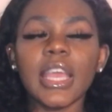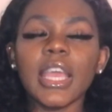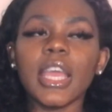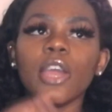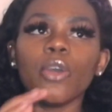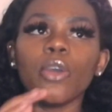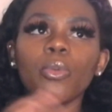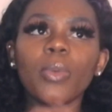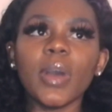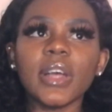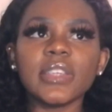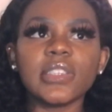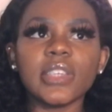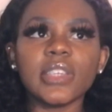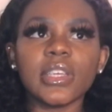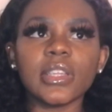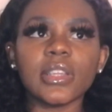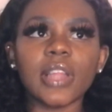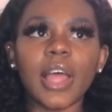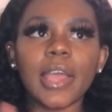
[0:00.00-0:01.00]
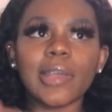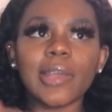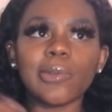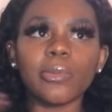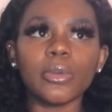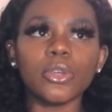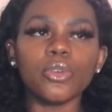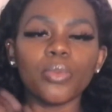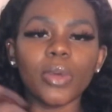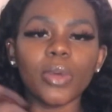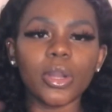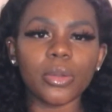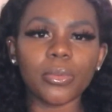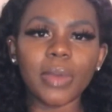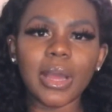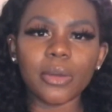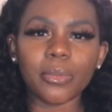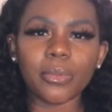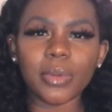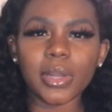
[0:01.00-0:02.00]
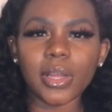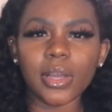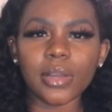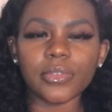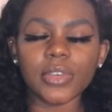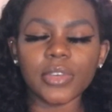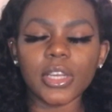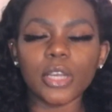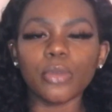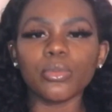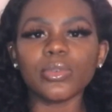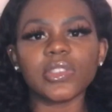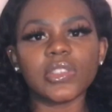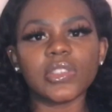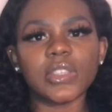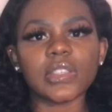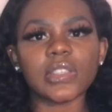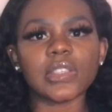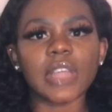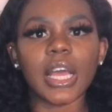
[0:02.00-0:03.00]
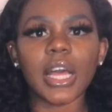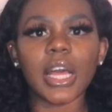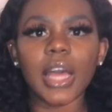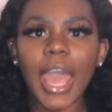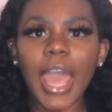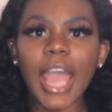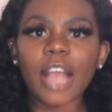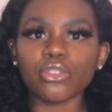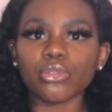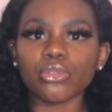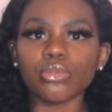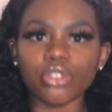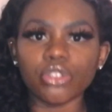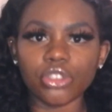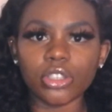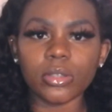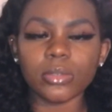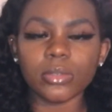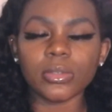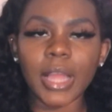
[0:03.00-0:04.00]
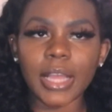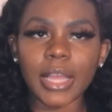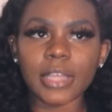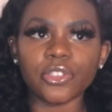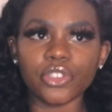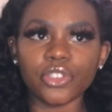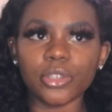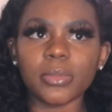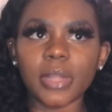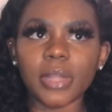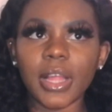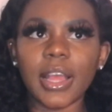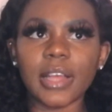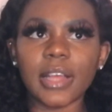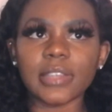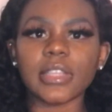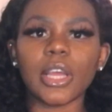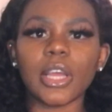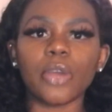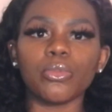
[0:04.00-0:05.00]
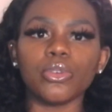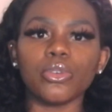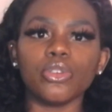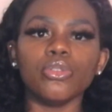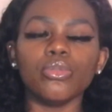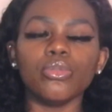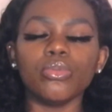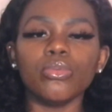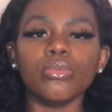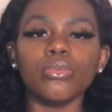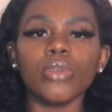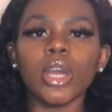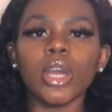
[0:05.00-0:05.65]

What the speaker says: It wasn't like where you run around or whatever. It was just like an actual gym class, like where you